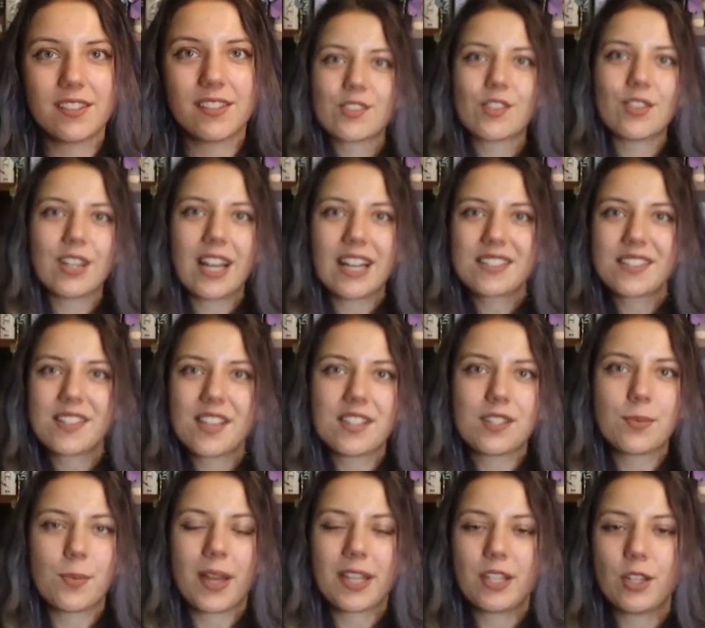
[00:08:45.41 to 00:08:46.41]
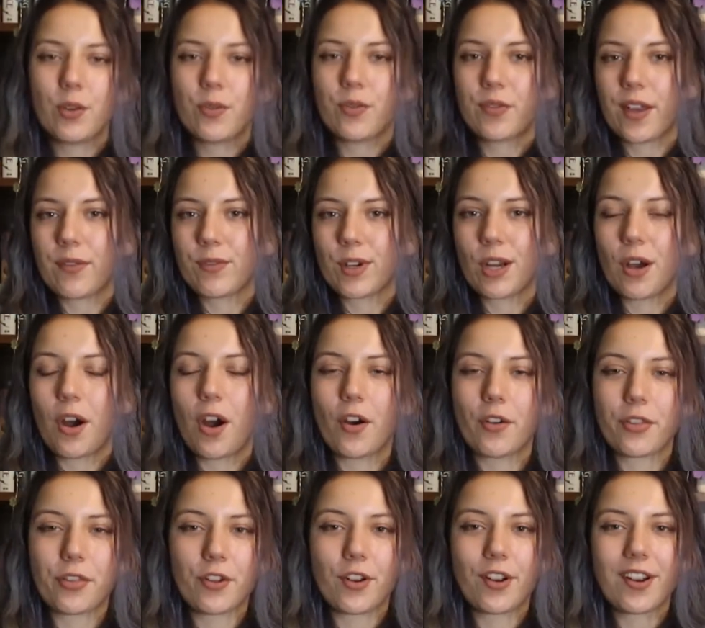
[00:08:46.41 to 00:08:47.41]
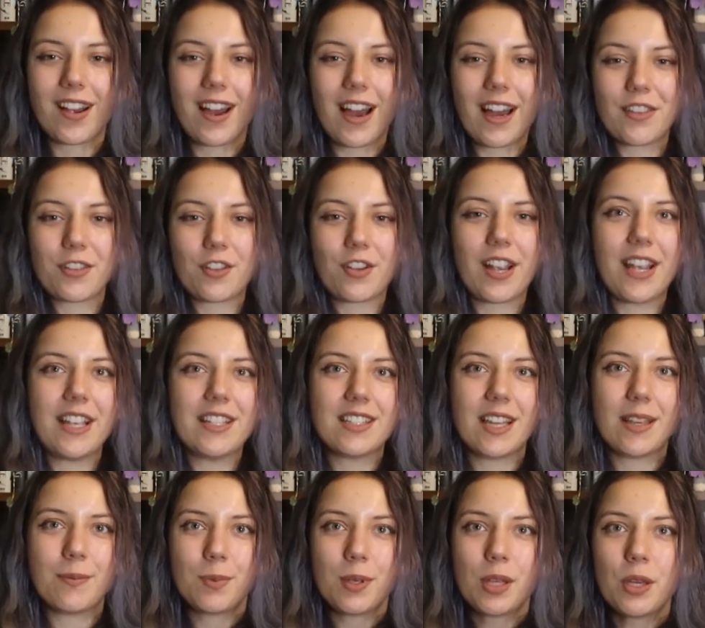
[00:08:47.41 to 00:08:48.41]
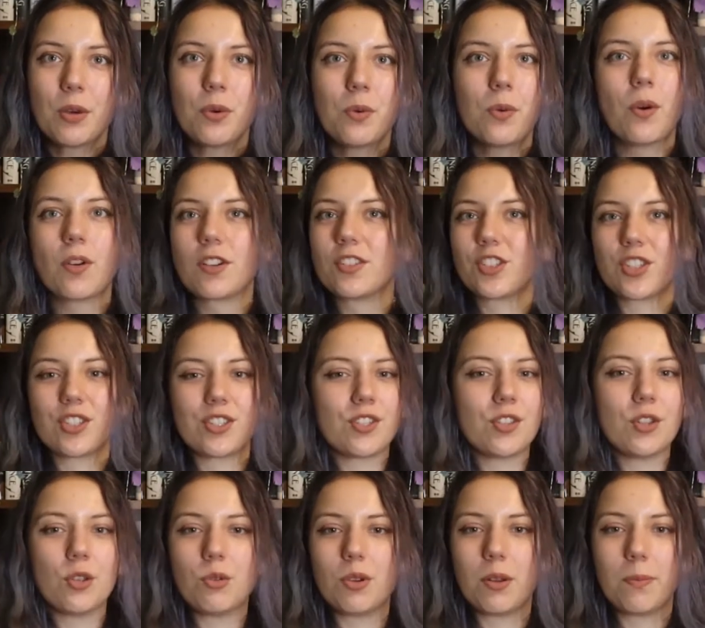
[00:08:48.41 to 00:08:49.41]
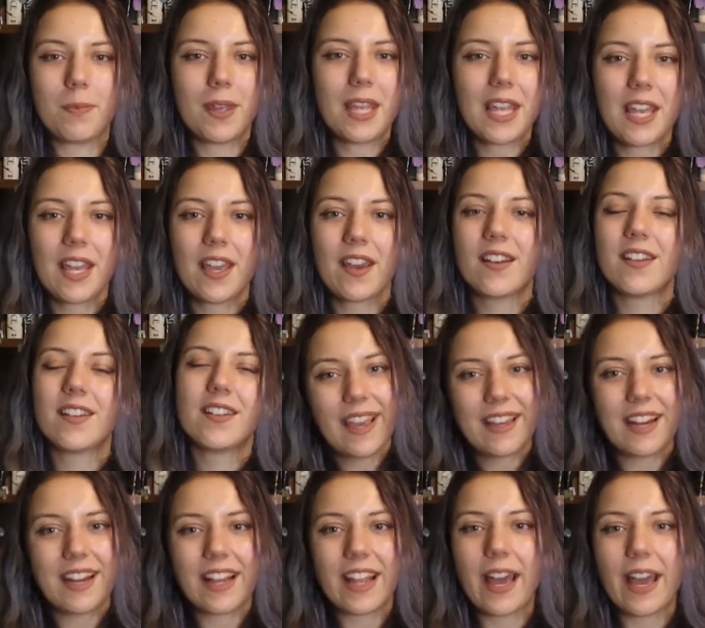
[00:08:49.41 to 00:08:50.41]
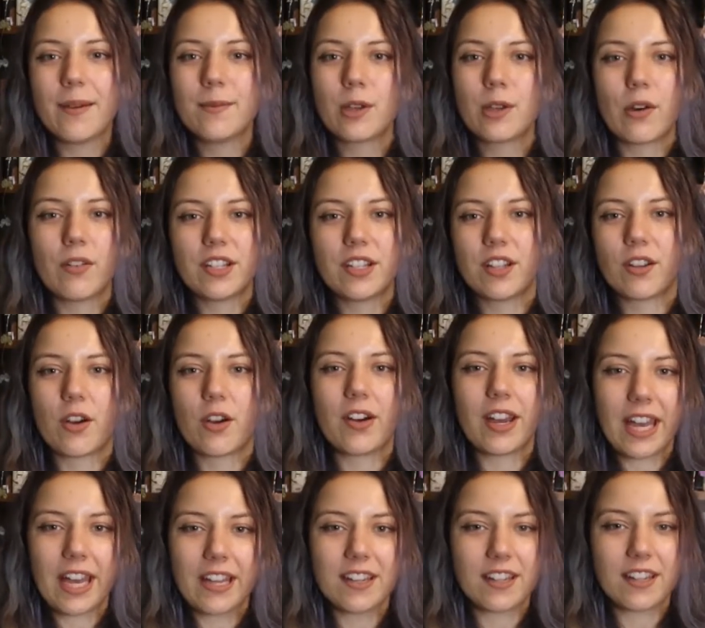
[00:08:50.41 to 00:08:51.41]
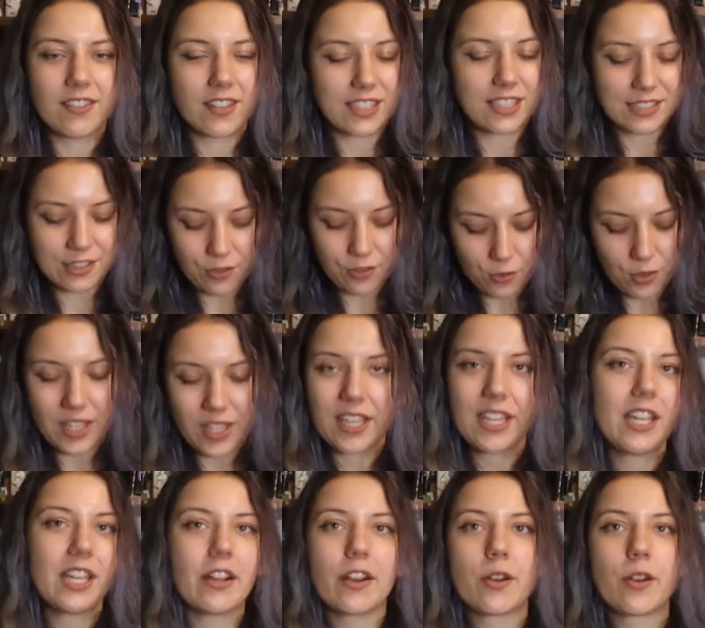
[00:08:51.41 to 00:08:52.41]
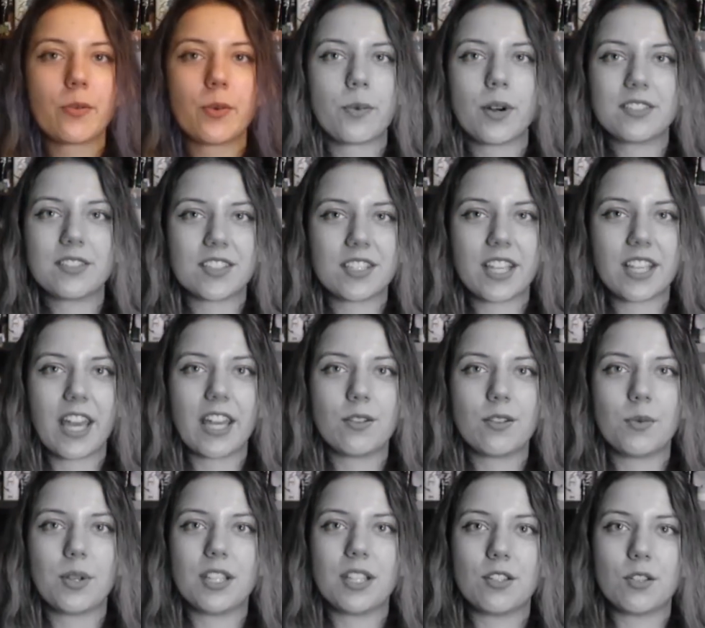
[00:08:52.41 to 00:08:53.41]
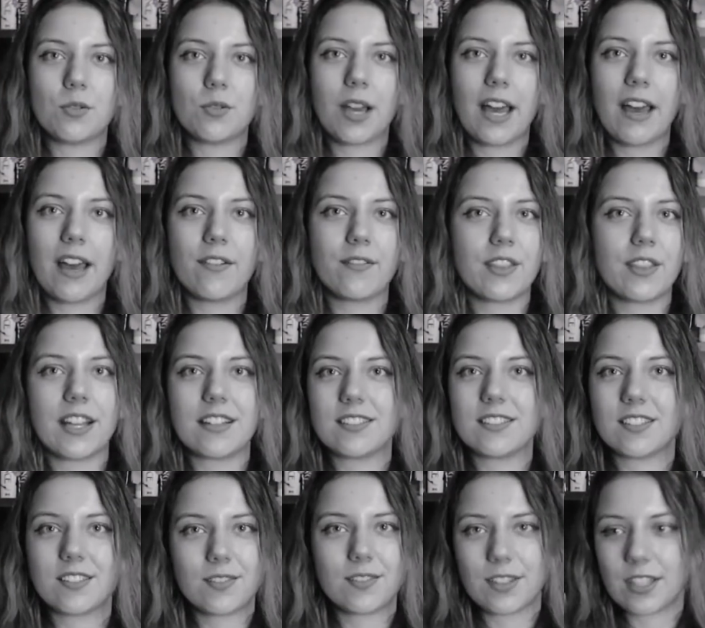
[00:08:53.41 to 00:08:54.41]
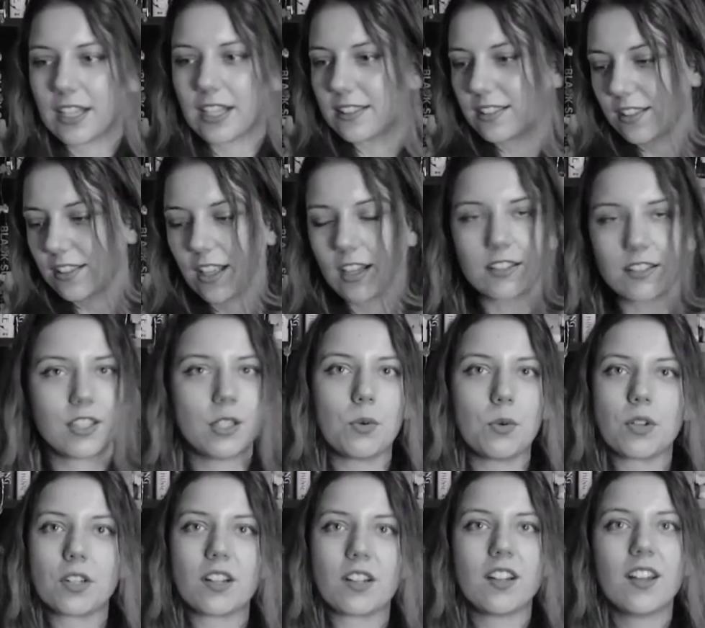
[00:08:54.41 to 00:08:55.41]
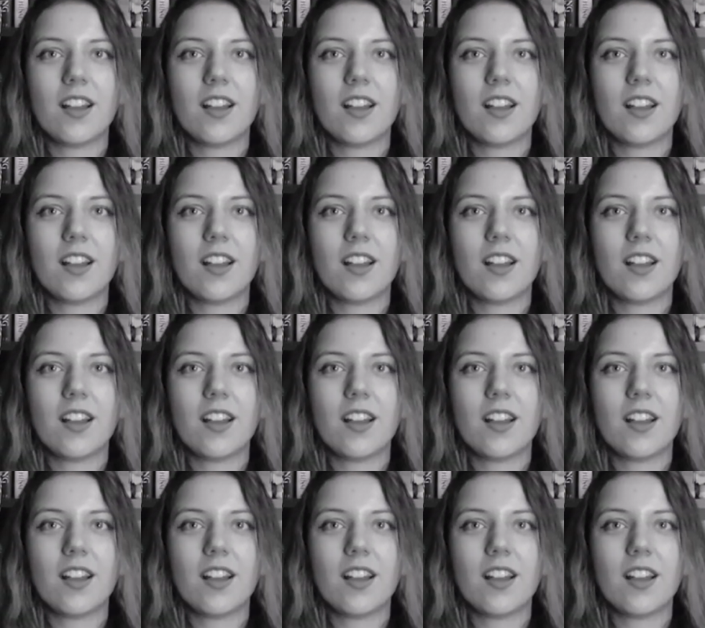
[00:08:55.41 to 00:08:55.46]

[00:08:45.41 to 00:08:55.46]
So next is my new favorite author, either a debut or just new to me. And I am going to go ahead and list three here. Once again, we do have, that is, that's not the order.